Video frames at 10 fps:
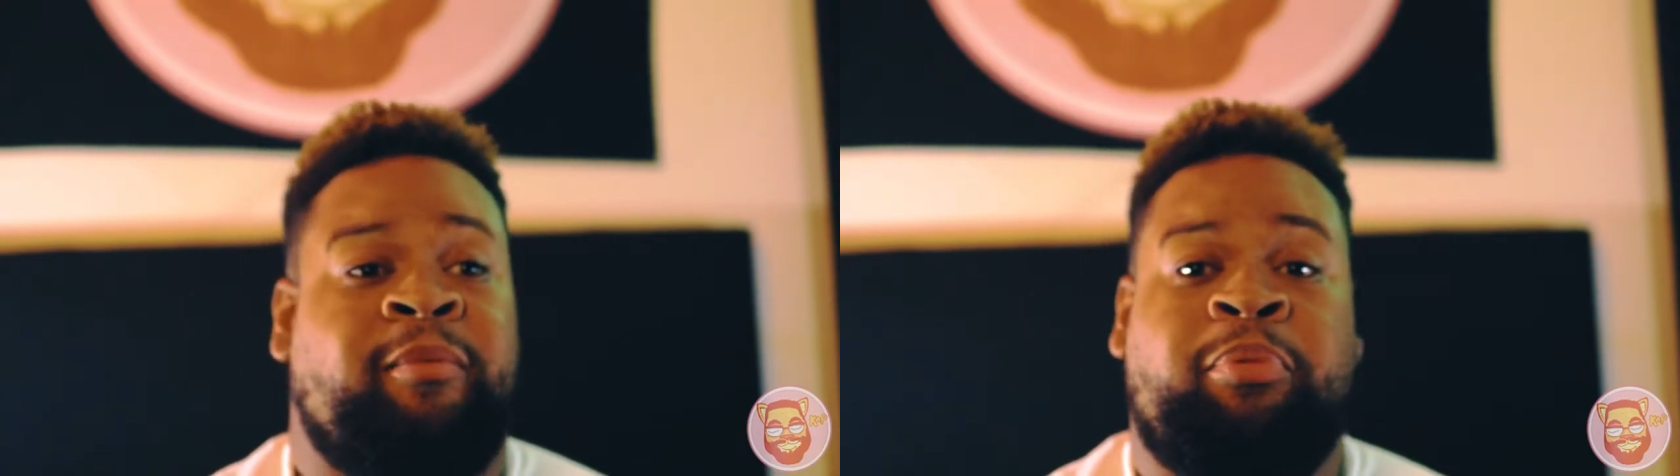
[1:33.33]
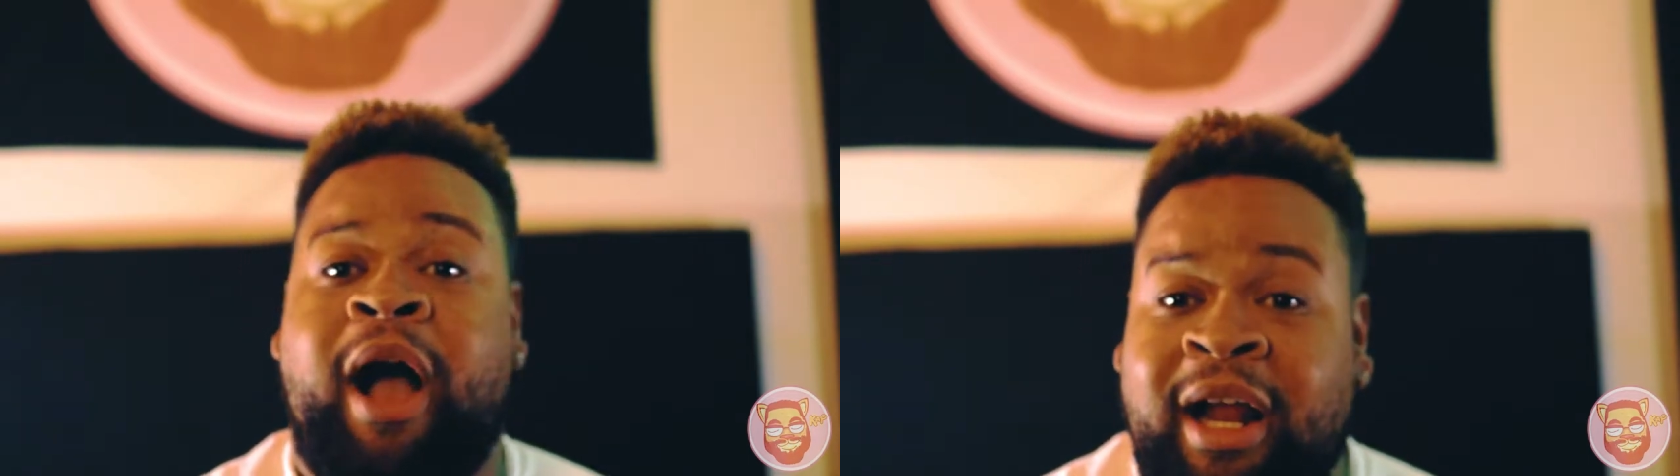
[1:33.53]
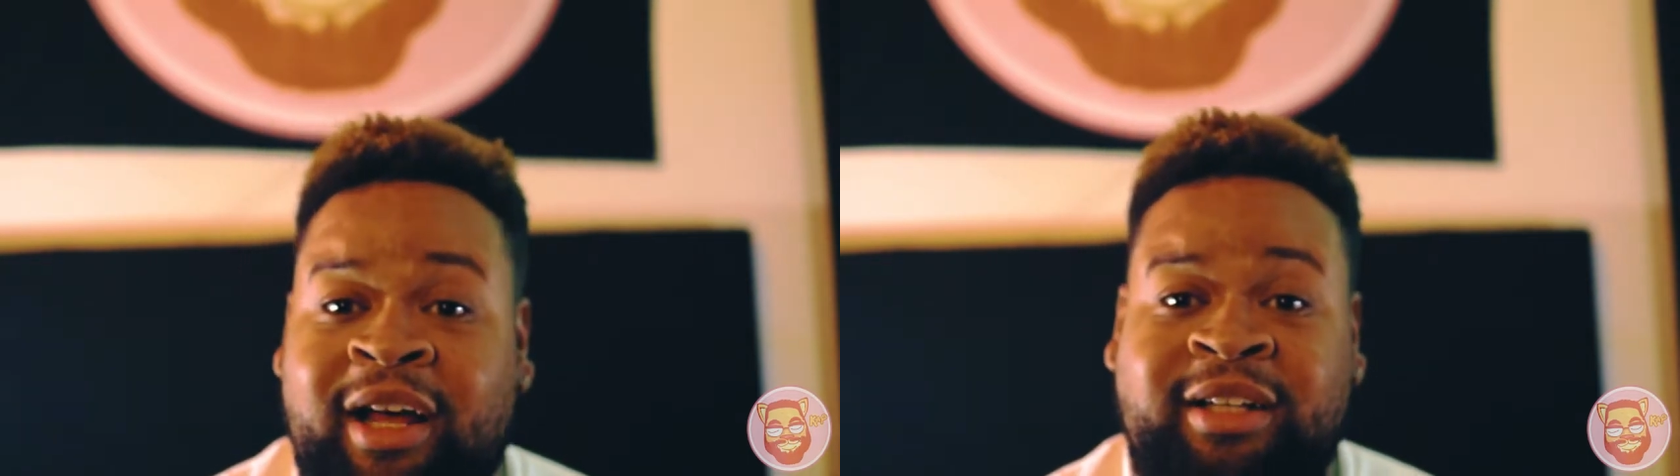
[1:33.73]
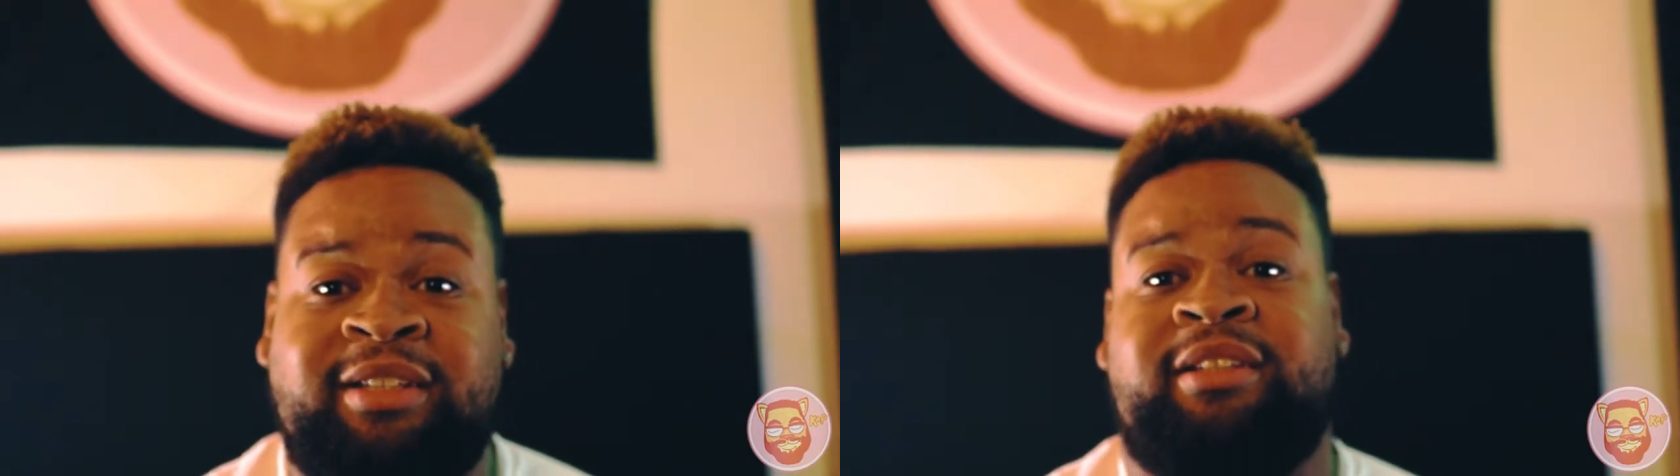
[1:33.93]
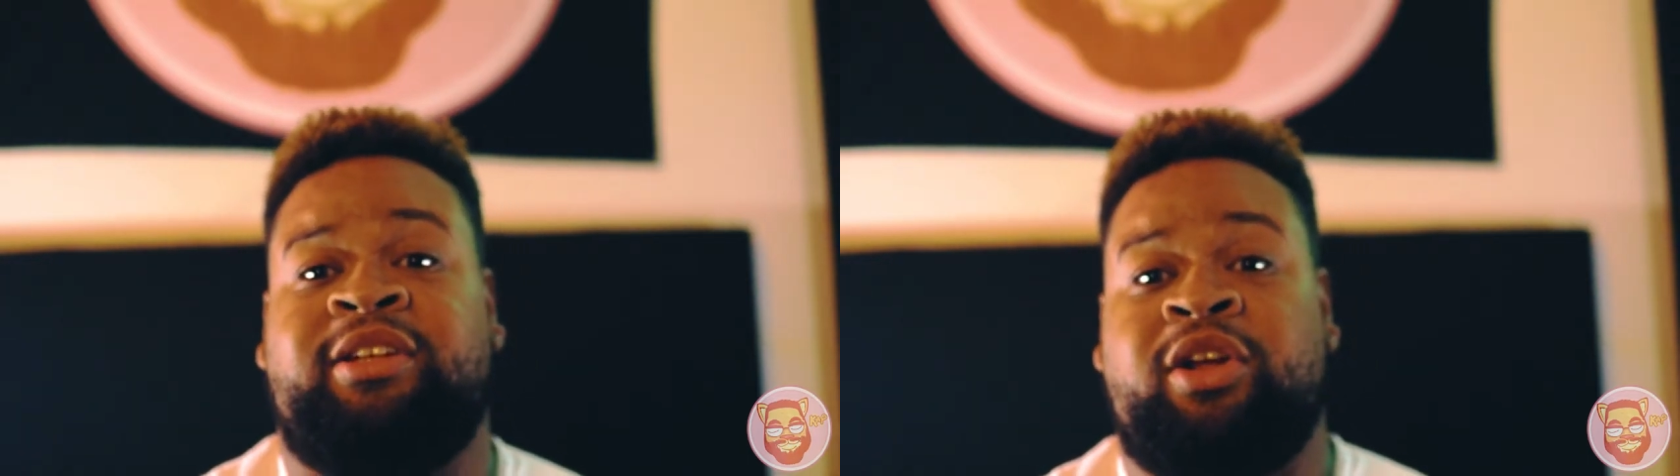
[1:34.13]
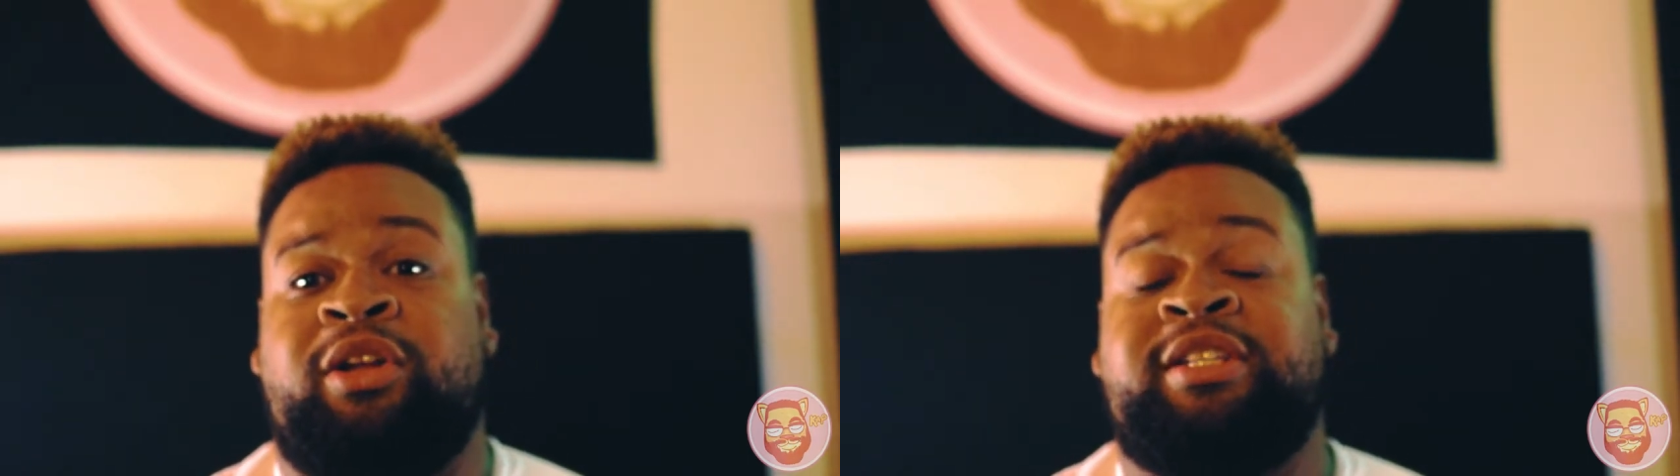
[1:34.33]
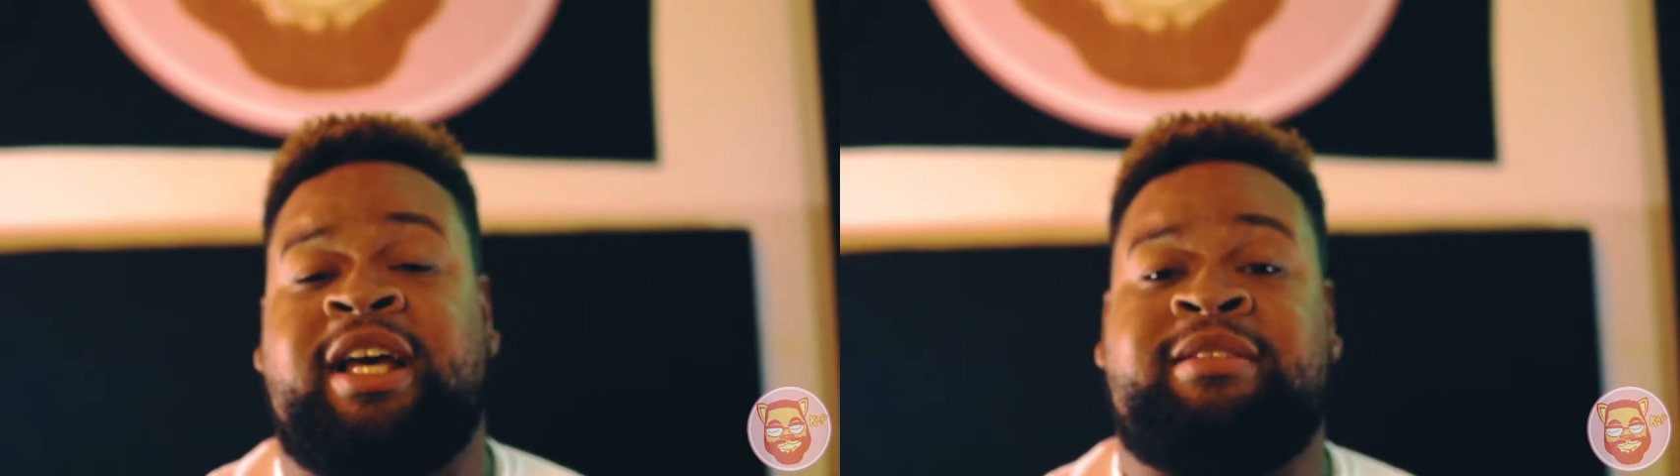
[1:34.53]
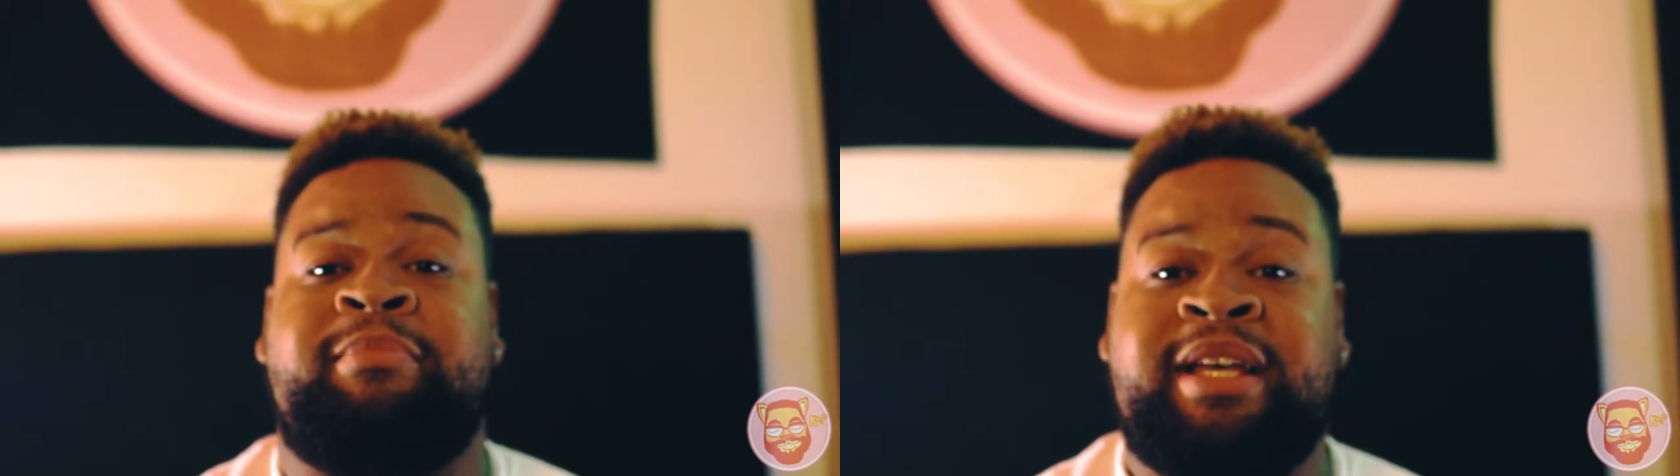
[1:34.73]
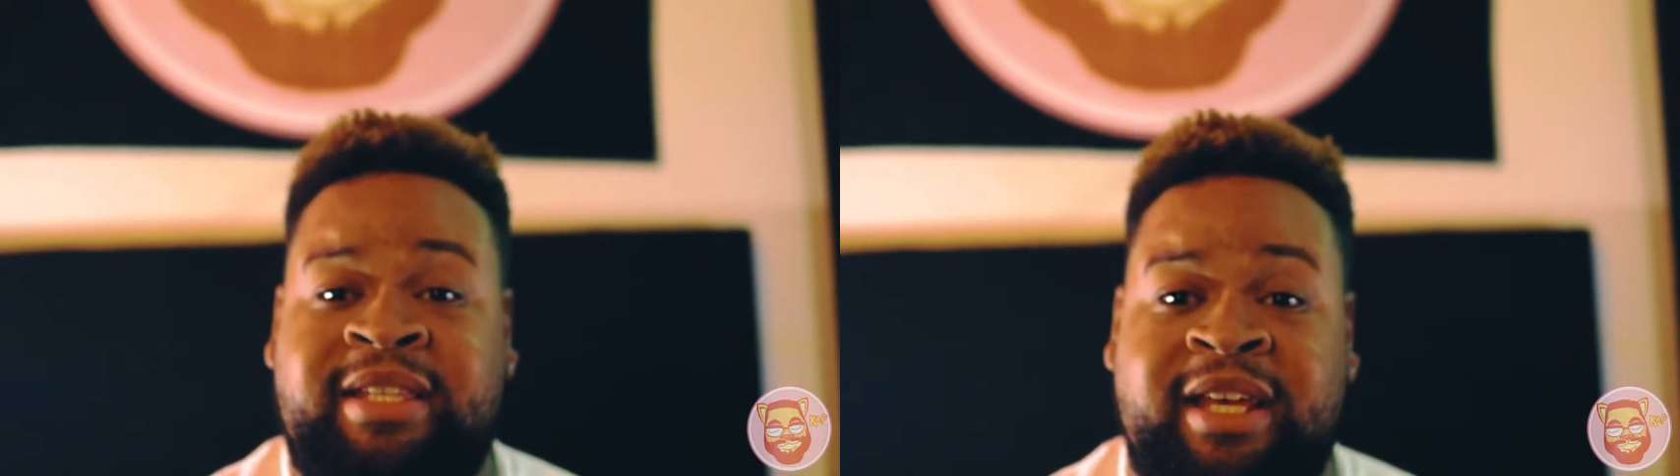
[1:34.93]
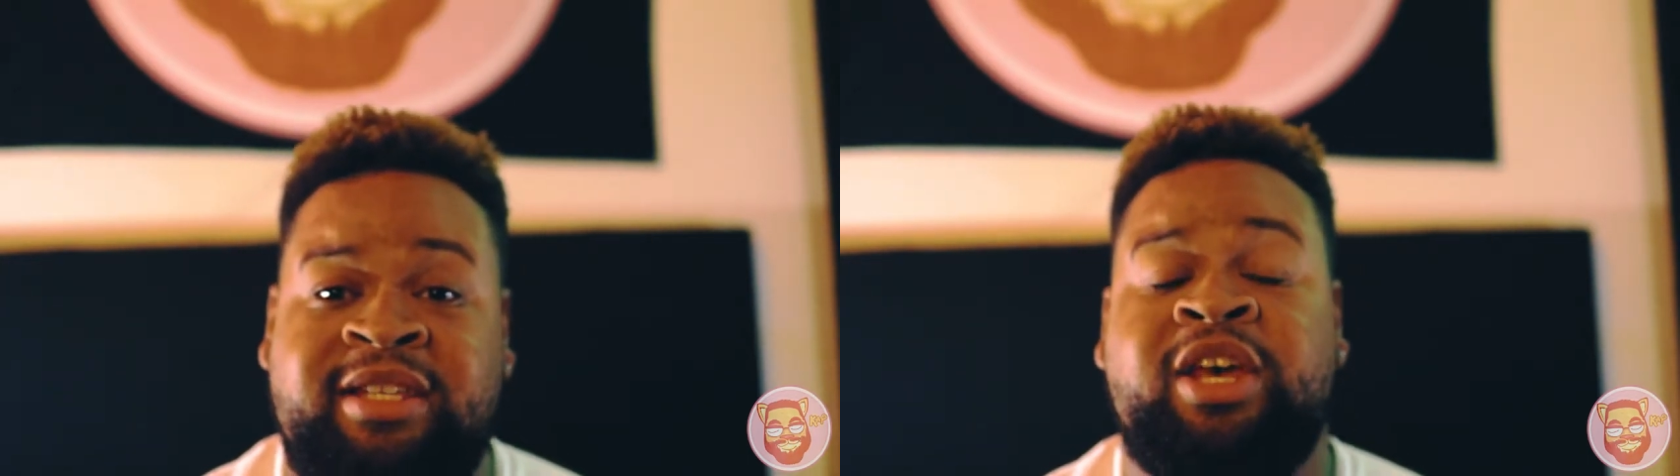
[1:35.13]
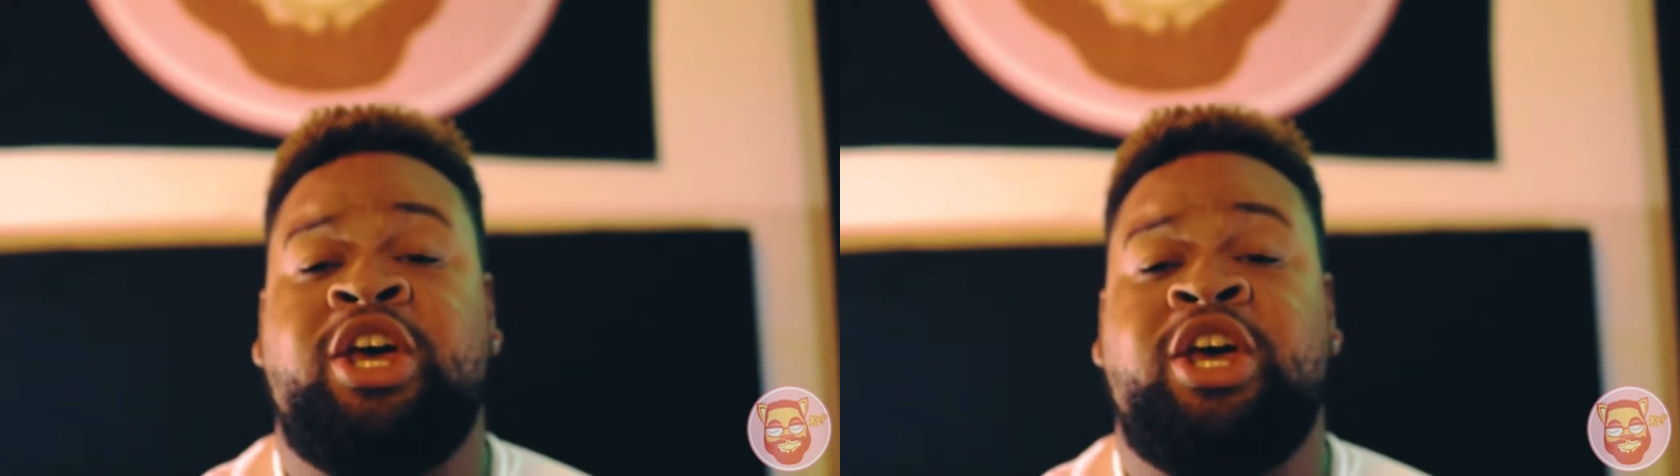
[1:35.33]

products, discuss mixes,